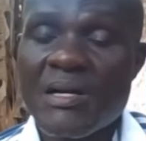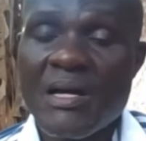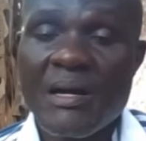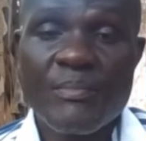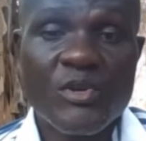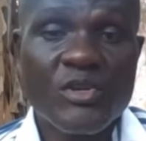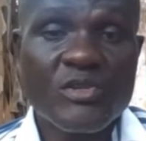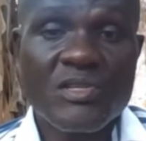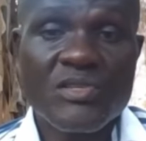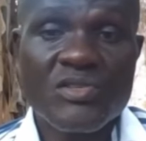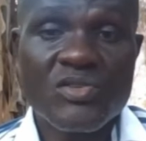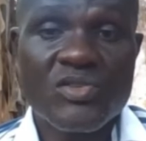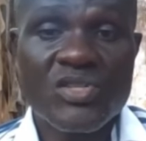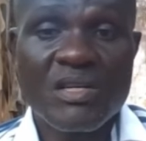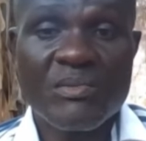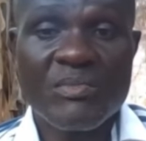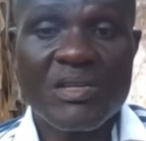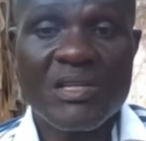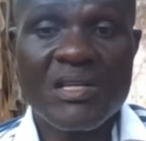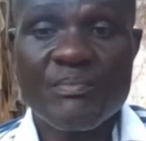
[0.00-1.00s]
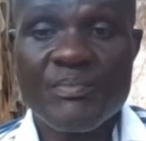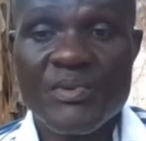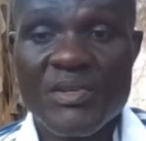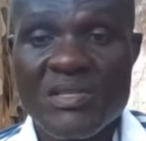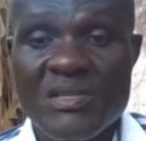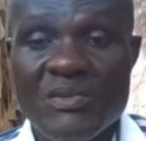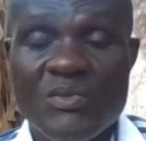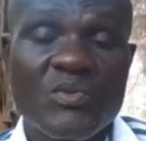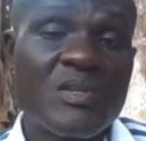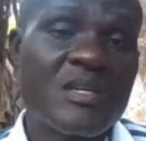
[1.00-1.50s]
I'm not a social media
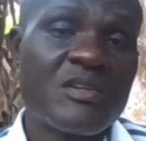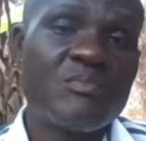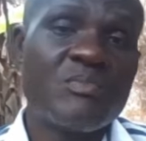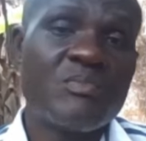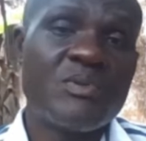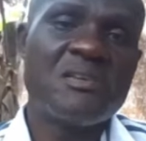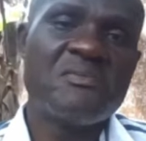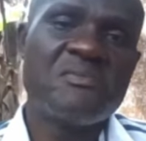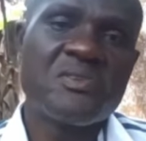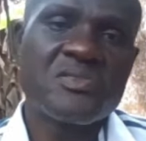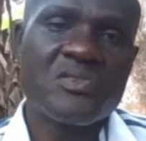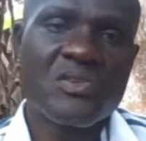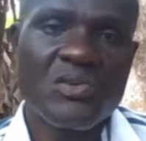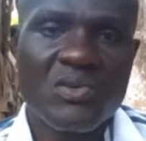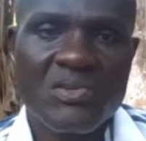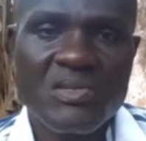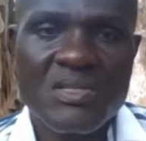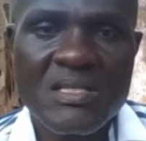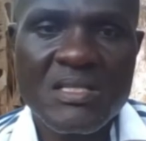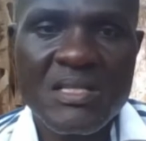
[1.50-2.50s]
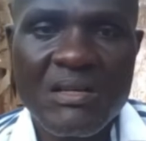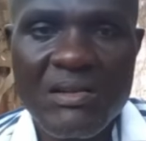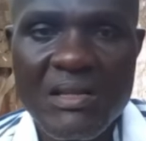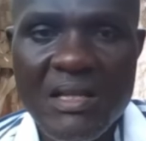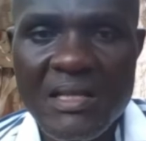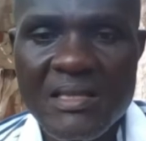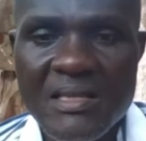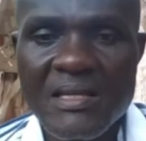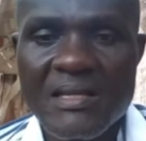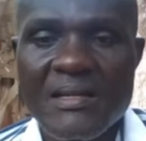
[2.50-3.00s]
person. Whether you believe it or not is
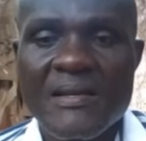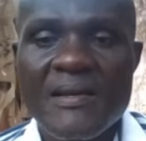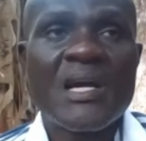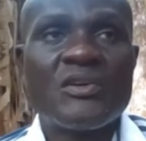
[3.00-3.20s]
another thing.